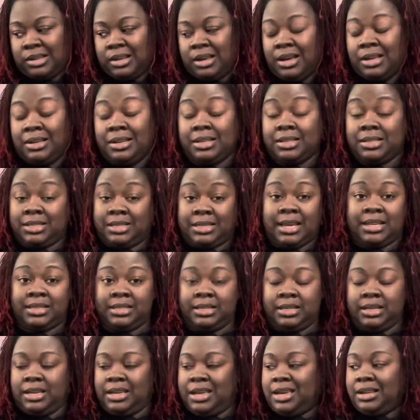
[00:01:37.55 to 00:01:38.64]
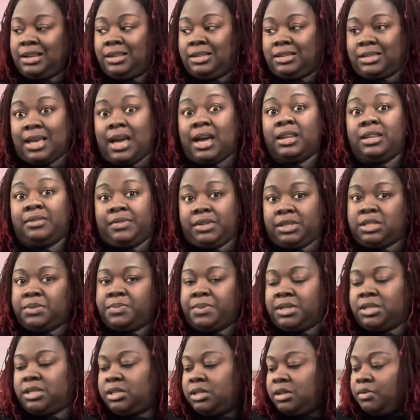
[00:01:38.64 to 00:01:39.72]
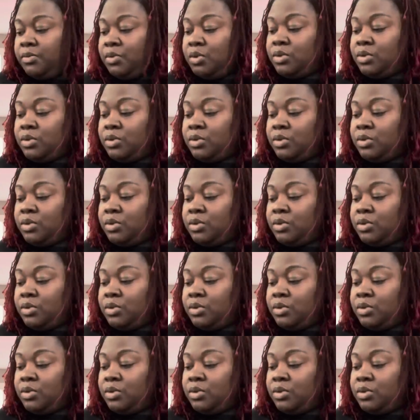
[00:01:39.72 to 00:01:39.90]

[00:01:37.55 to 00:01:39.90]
a necessity, and it's kind of expensive.